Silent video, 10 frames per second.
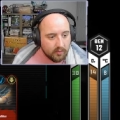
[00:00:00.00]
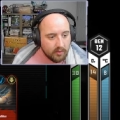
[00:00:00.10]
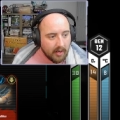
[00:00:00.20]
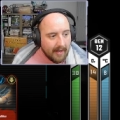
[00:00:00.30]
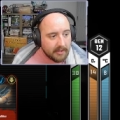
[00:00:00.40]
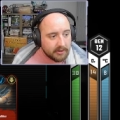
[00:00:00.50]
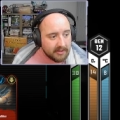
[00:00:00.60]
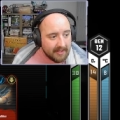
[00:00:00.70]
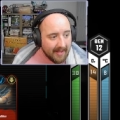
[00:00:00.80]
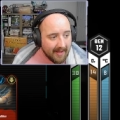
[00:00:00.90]
I actually
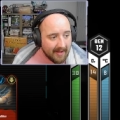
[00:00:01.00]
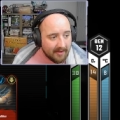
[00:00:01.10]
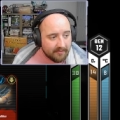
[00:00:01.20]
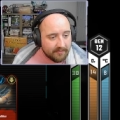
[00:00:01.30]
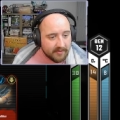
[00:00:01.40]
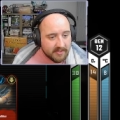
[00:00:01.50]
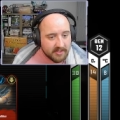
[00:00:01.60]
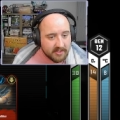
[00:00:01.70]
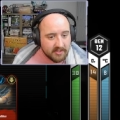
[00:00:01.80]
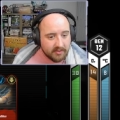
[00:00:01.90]
have the
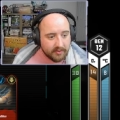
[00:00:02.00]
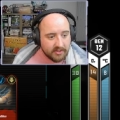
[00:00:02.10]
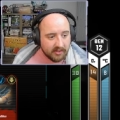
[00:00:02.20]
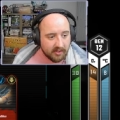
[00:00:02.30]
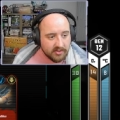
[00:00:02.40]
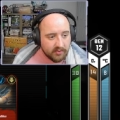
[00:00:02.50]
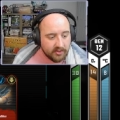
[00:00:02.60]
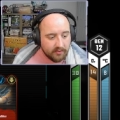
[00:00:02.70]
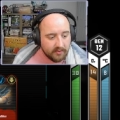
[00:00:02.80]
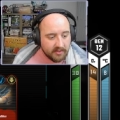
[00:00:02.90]
63 TR, so I
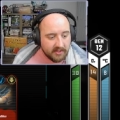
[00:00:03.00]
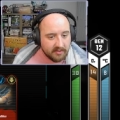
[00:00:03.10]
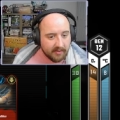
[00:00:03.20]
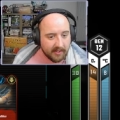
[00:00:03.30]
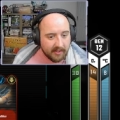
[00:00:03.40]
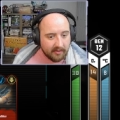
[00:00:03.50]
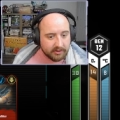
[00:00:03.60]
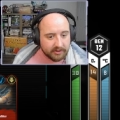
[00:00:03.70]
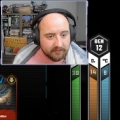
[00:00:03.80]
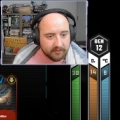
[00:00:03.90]
don't need to buy
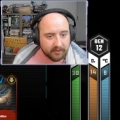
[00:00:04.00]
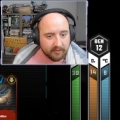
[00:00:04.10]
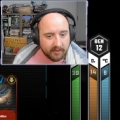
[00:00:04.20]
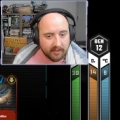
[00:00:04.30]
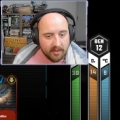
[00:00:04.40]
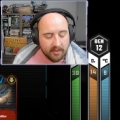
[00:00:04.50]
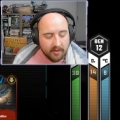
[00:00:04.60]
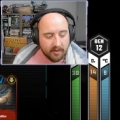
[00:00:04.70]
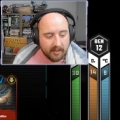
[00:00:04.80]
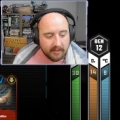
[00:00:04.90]
energy for you like I
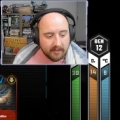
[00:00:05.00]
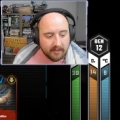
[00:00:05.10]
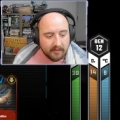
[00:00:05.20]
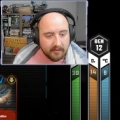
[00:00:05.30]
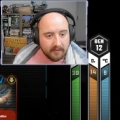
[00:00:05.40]
thought I did.